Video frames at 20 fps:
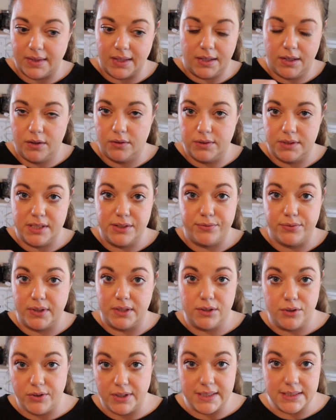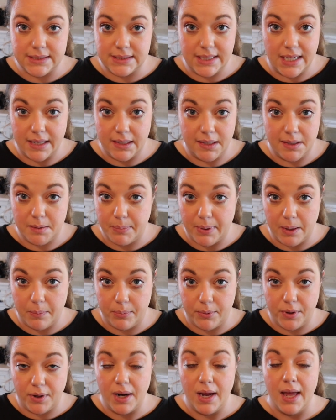you know, different grit sanding
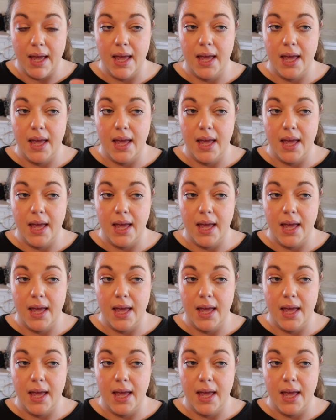paper,